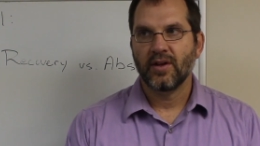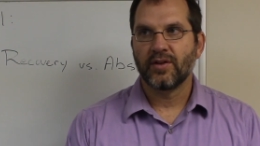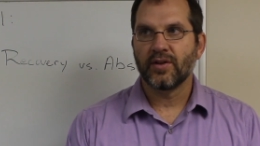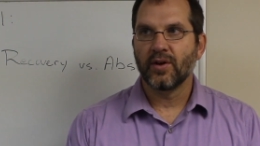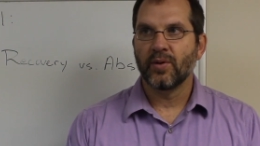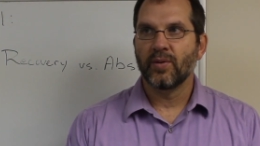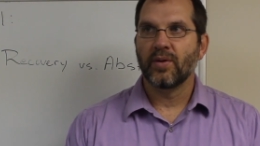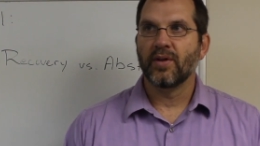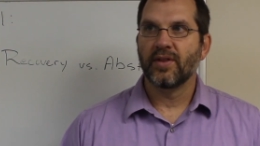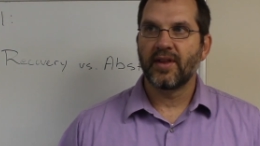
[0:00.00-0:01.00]
So
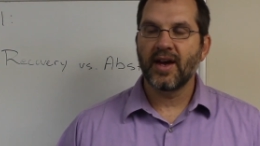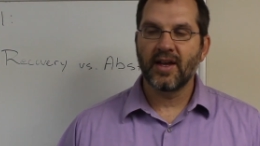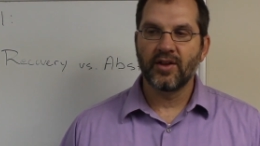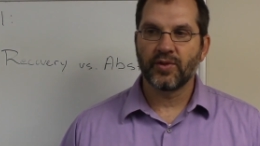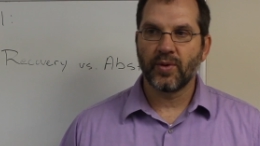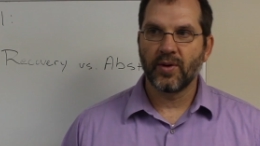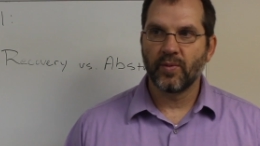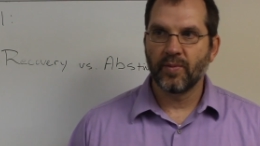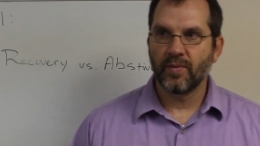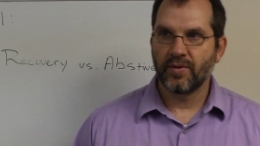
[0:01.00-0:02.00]
that is
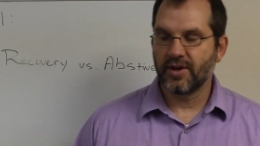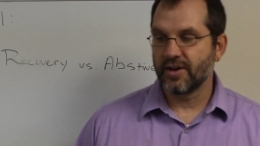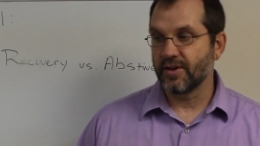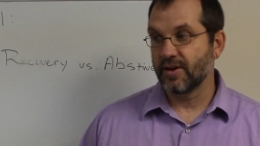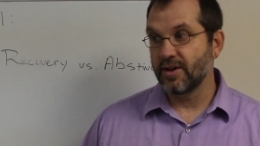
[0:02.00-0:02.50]
what Dr.